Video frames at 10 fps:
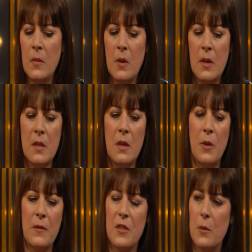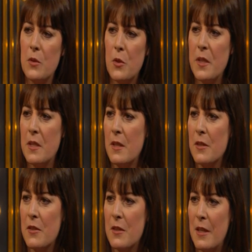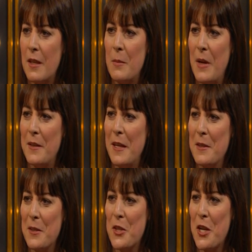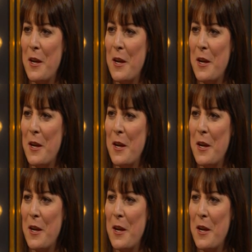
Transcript: I don't know. We'll have to see what Twitter does at the end of the show.